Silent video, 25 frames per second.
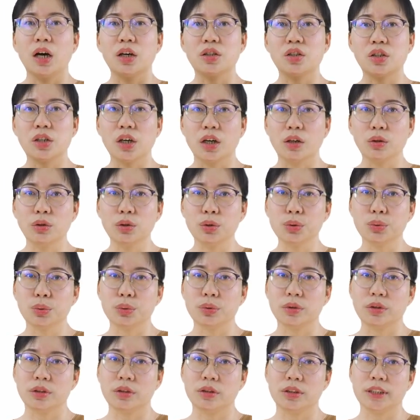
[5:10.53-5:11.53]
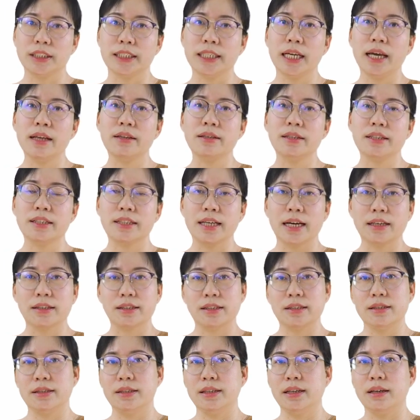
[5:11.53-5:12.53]
hydrology, geology,
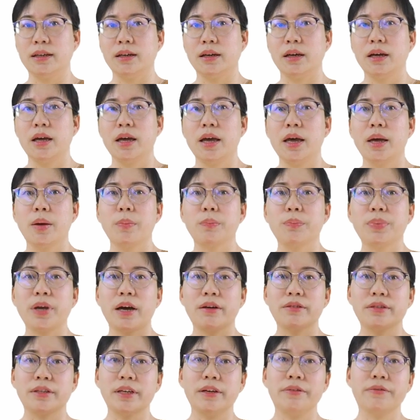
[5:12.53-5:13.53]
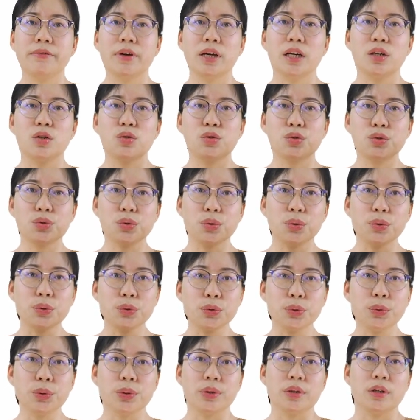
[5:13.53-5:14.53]
and timing of soil formation expressing as
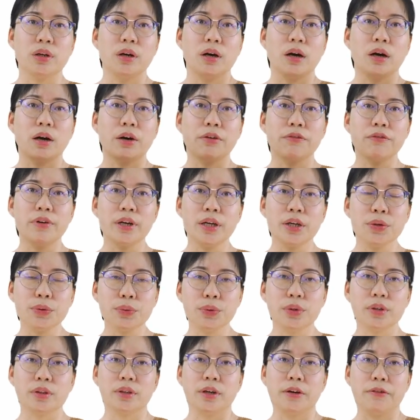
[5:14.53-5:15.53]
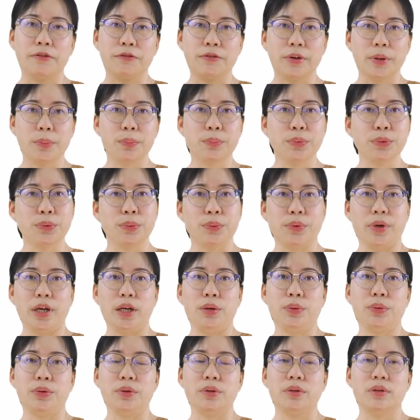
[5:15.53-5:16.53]
meso and microdomain distribution
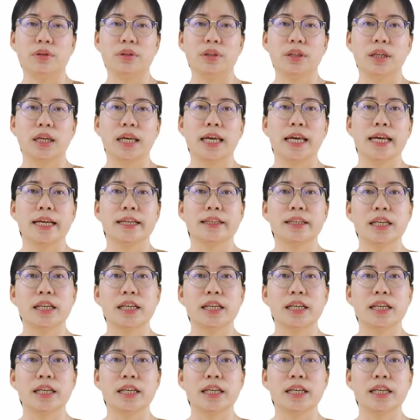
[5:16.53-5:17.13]
patterns.